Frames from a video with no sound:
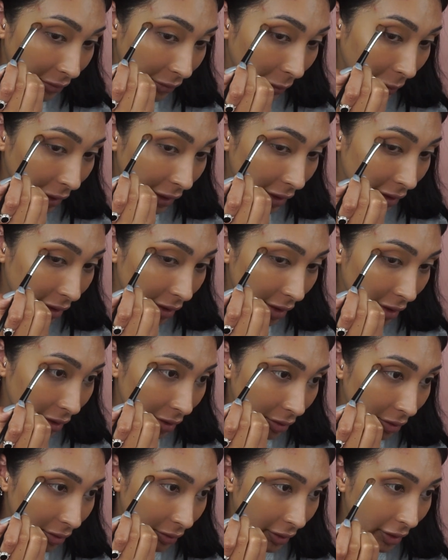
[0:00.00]
Why does the
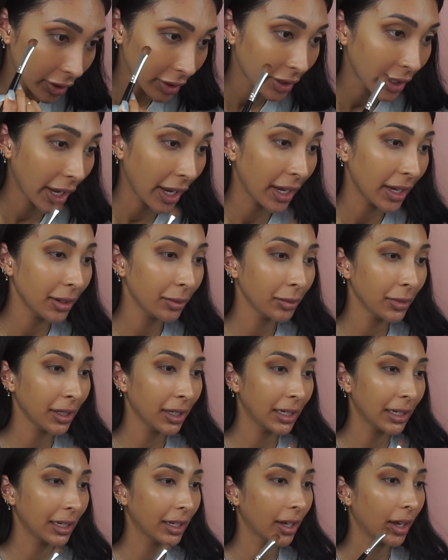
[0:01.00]
universe hate
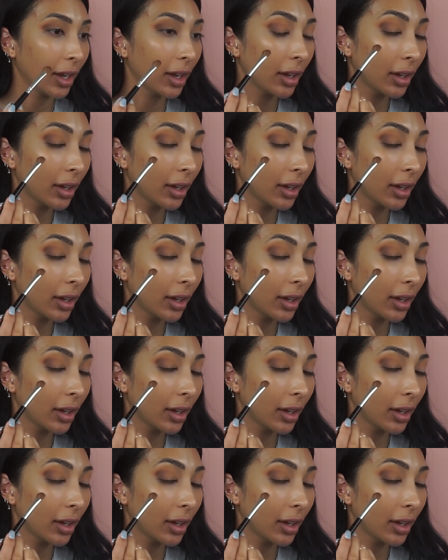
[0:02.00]
me?